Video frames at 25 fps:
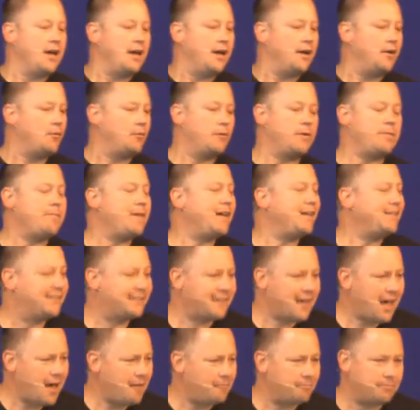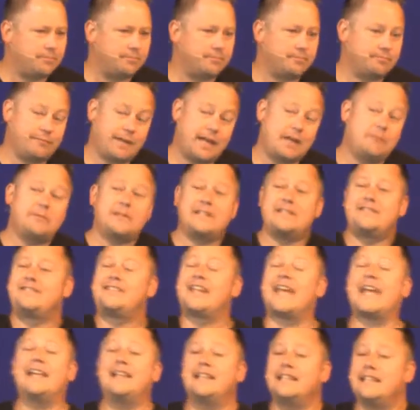We mess up and we
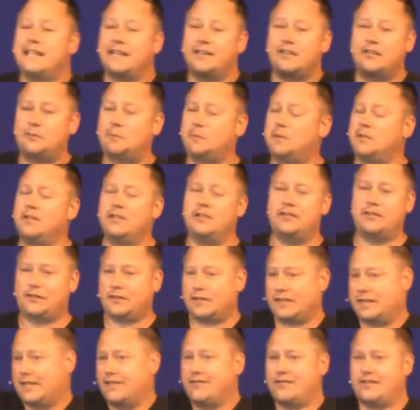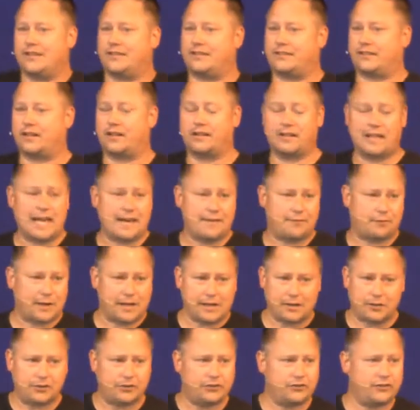daily experience forgiveness in our life, right,
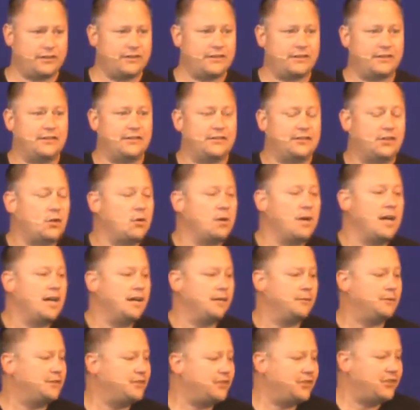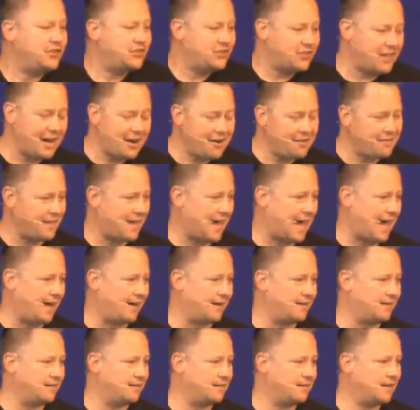Christians? And so we just share that.
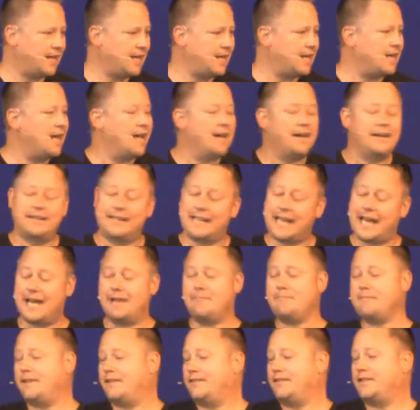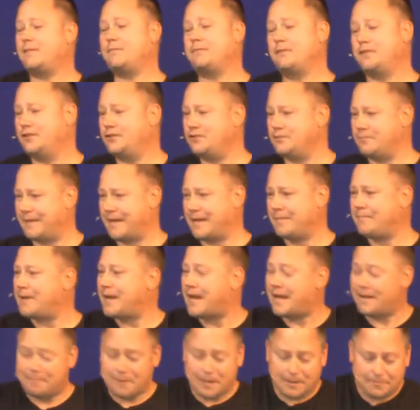Hey, yeah, I mess up too, man, but, I,
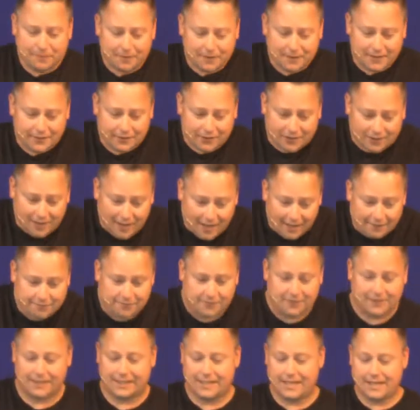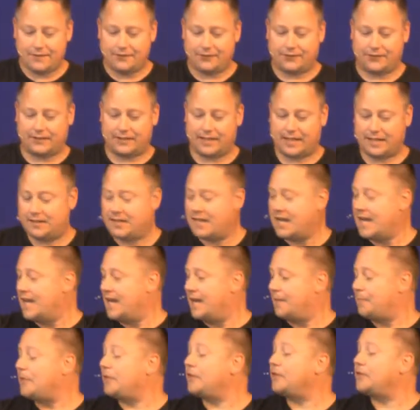but I'm forgiven. God forgives. And, and,
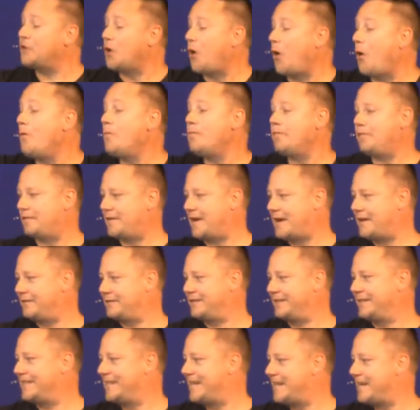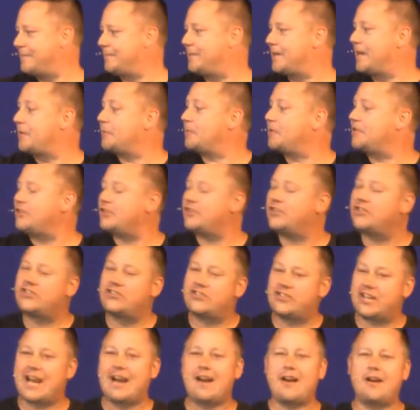but there's hope found in Him. And, and we just
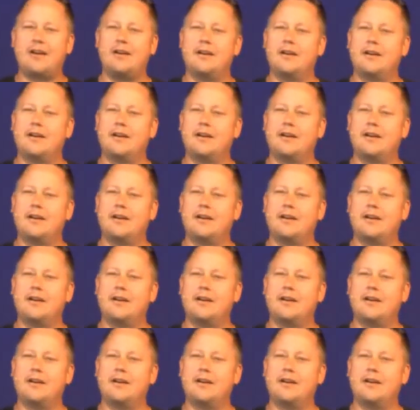share